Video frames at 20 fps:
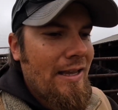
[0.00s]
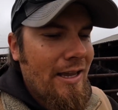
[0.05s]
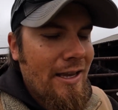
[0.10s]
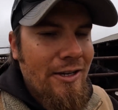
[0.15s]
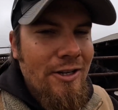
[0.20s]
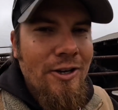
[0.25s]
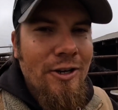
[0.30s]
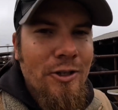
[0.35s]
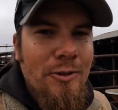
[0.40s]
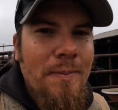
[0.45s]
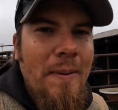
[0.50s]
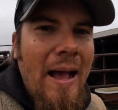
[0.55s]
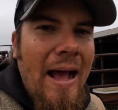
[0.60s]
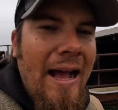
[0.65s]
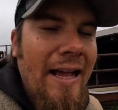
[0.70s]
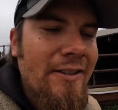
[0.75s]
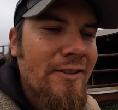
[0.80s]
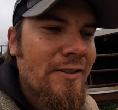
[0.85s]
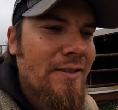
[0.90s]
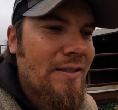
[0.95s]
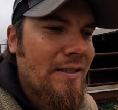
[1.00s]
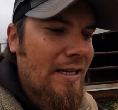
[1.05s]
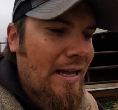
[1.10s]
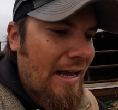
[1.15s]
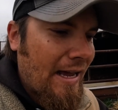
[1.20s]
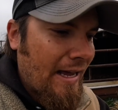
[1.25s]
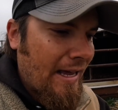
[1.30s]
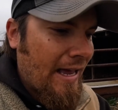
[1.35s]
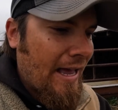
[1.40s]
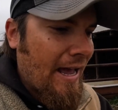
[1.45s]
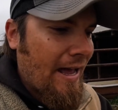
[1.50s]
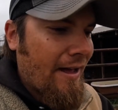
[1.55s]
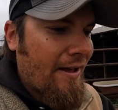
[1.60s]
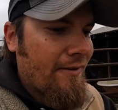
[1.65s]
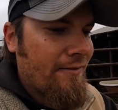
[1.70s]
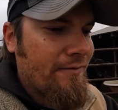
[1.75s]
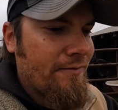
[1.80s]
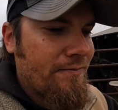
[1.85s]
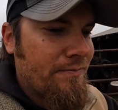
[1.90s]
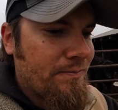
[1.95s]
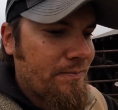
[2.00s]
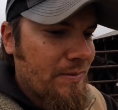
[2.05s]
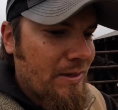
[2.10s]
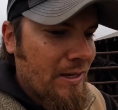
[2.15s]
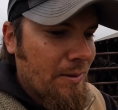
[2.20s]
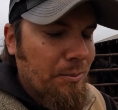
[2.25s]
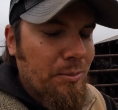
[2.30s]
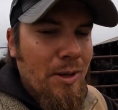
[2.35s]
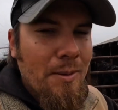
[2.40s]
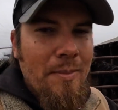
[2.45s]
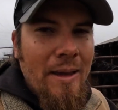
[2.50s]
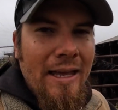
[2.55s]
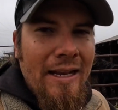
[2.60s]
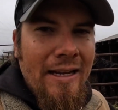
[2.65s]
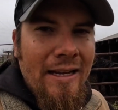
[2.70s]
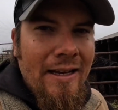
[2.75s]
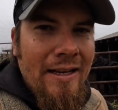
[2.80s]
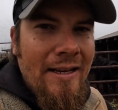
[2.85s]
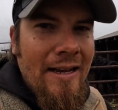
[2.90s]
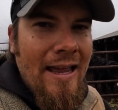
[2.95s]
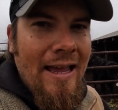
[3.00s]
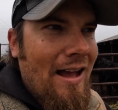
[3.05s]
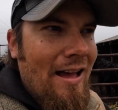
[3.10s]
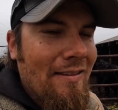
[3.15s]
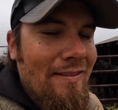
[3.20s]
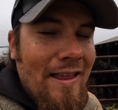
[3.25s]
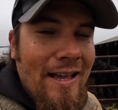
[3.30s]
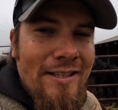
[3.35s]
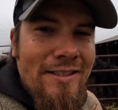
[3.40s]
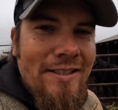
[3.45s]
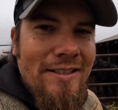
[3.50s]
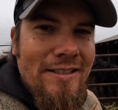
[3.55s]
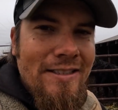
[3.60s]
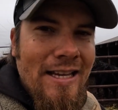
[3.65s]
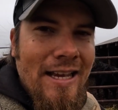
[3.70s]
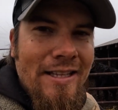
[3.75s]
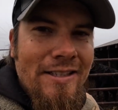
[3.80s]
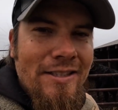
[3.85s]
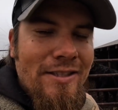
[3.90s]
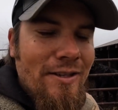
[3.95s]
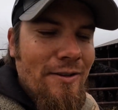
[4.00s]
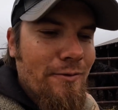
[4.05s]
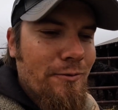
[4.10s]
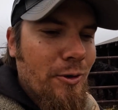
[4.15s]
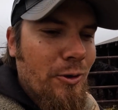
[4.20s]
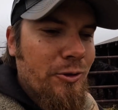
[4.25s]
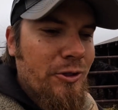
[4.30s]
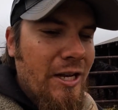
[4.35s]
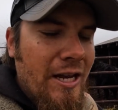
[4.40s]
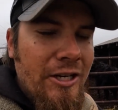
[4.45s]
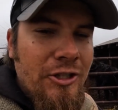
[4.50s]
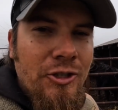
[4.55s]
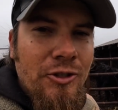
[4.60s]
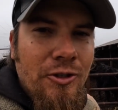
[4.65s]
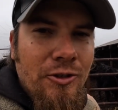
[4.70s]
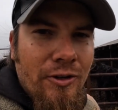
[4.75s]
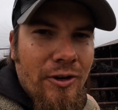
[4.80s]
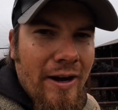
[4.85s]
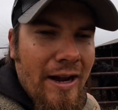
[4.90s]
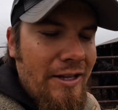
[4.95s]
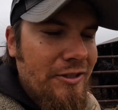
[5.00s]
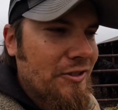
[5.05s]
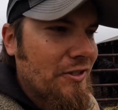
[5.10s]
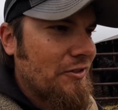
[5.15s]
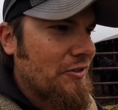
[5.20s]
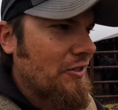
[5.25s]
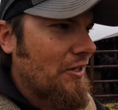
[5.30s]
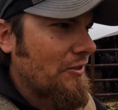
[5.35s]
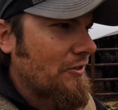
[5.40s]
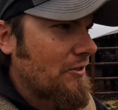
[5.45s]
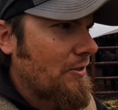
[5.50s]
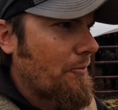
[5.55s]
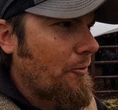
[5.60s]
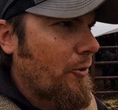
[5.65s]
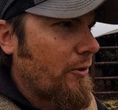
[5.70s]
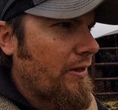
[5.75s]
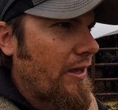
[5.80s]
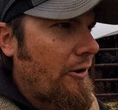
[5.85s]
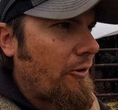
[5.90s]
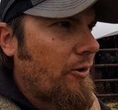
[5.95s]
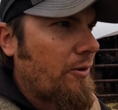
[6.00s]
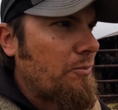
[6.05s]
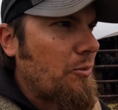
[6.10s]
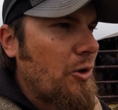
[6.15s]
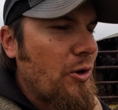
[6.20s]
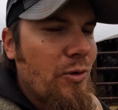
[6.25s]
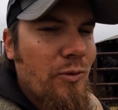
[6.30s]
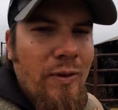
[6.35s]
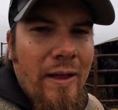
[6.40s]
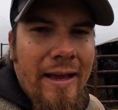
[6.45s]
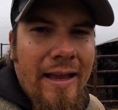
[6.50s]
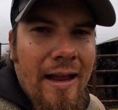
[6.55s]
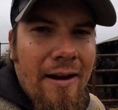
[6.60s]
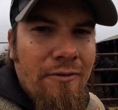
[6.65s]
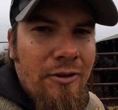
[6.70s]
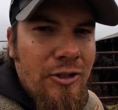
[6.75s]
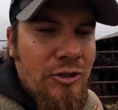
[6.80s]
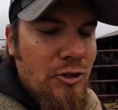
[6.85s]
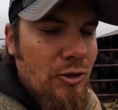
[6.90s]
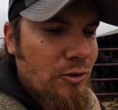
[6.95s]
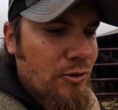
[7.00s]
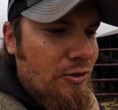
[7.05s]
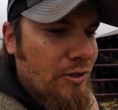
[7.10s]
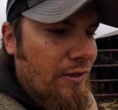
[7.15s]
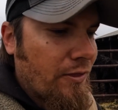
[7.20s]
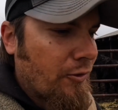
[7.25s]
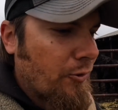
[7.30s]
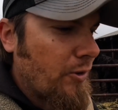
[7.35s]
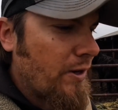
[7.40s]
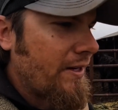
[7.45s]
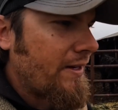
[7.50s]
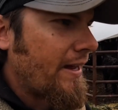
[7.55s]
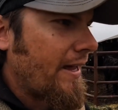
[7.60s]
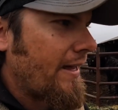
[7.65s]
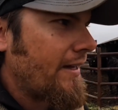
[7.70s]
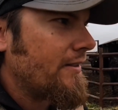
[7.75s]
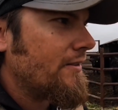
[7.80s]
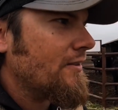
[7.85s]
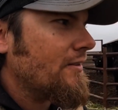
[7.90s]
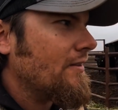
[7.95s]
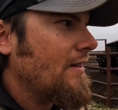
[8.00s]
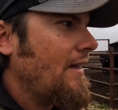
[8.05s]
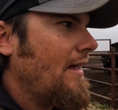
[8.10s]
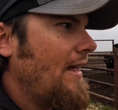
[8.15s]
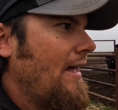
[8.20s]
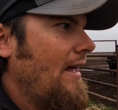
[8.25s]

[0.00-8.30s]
in years past, I have implemented a less intensive rotational grazing system where they would move like every two to three days.